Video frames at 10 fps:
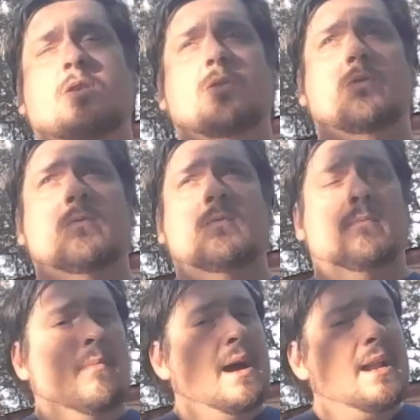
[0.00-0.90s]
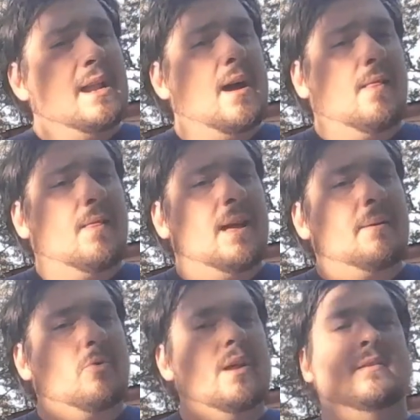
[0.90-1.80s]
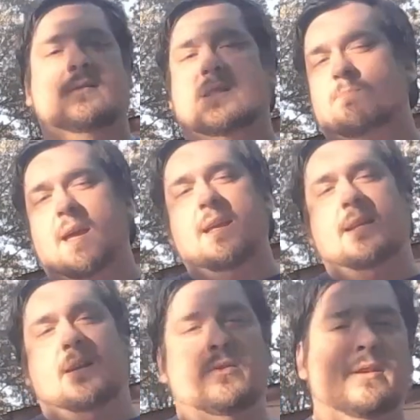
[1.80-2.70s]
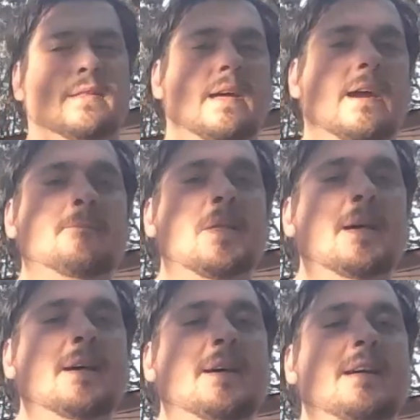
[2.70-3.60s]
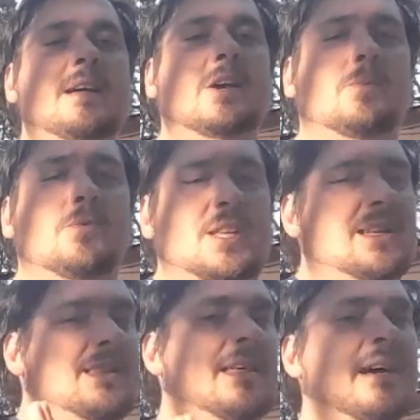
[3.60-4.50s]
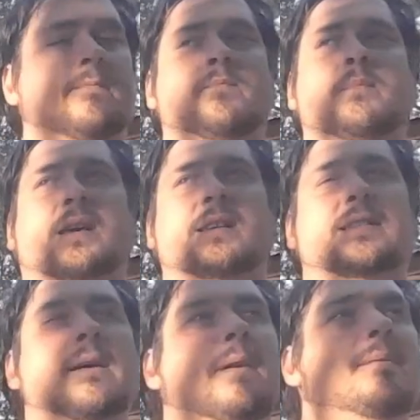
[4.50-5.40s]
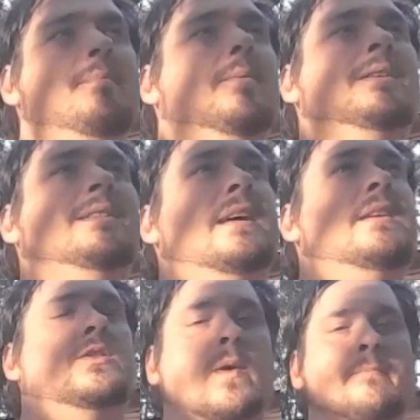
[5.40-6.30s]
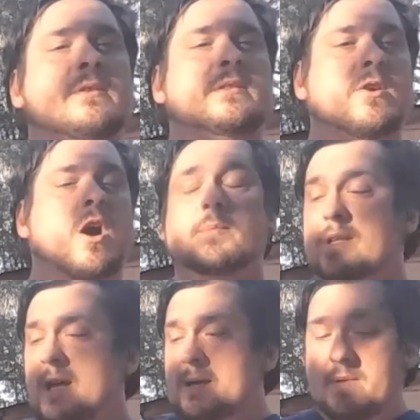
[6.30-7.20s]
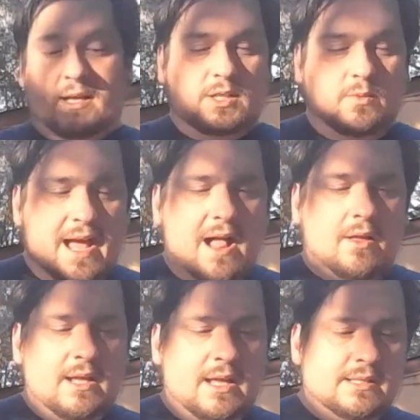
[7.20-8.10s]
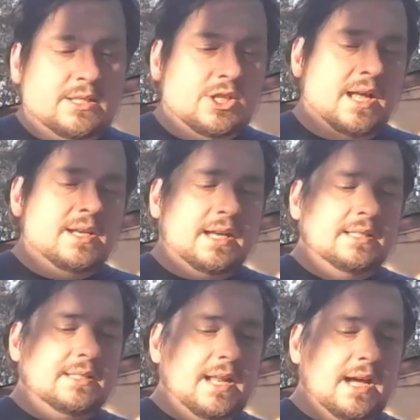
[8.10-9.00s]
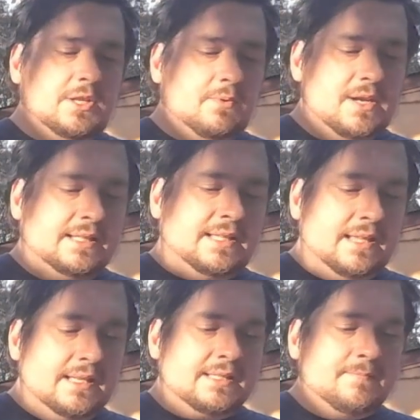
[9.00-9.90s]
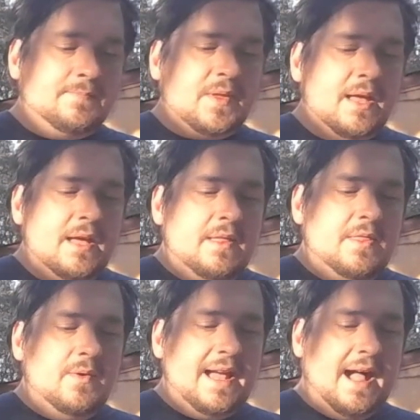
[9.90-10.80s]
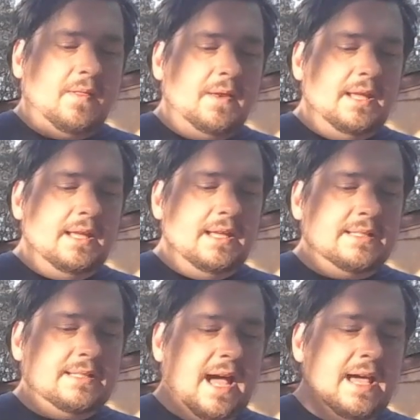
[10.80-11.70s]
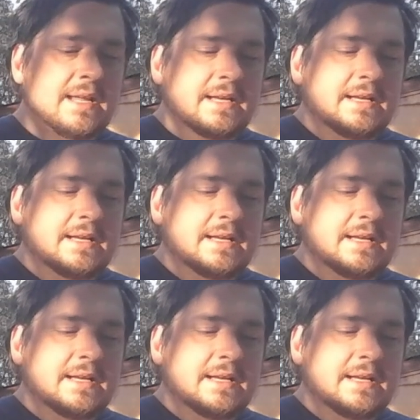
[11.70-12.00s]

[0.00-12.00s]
who might not like Britain, Spain included in there, send it to them because they might be able to send us weapons and arms. Because the reality is, and John Dickinson actually predicted this, the reality is that